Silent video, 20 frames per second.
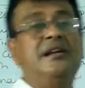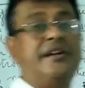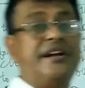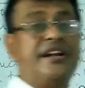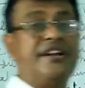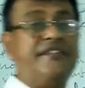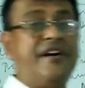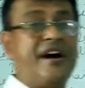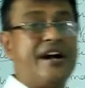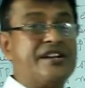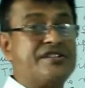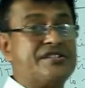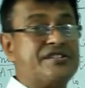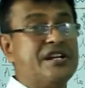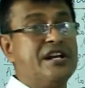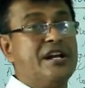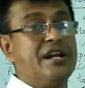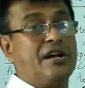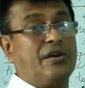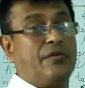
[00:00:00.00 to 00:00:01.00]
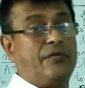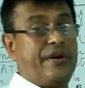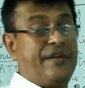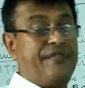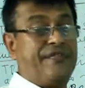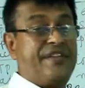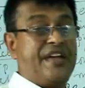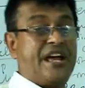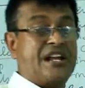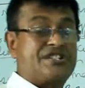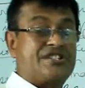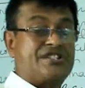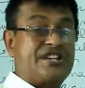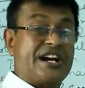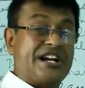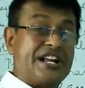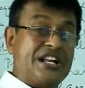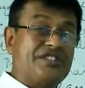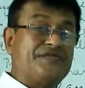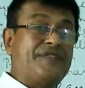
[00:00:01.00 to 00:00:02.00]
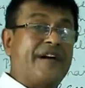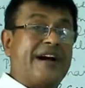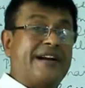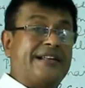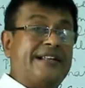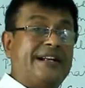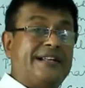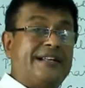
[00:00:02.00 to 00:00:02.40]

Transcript: divides. When they are satisfied that